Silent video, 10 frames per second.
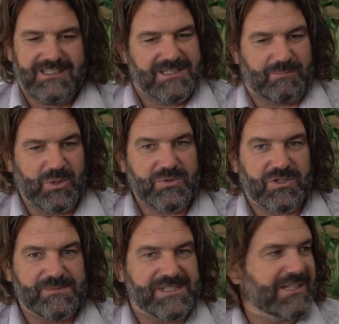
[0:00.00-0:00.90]
the build
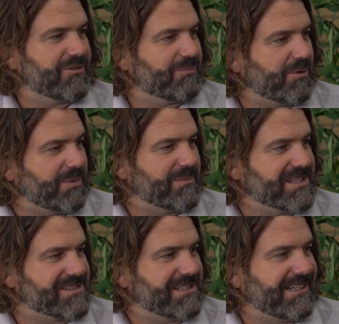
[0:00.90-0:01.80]
times are never a problem at
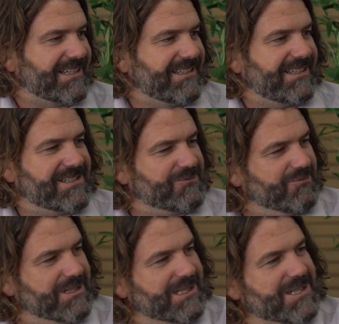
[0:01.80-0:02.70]
the start.
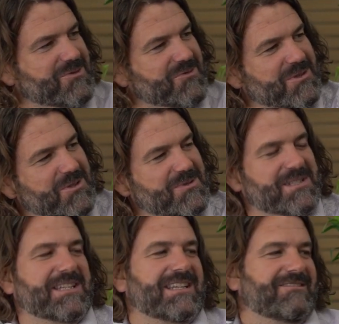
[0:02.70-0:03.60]
It gets real
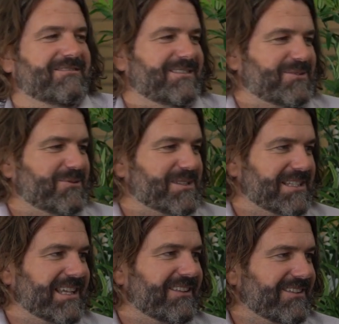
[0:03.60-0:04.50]
skinny towards
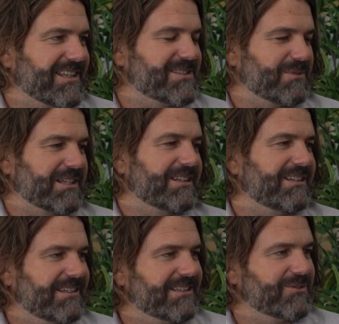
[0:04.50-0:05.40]
the end. So that's when
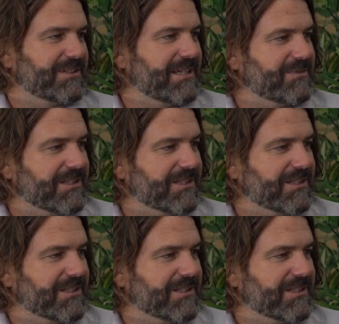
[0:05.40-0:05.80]
it sort of comes.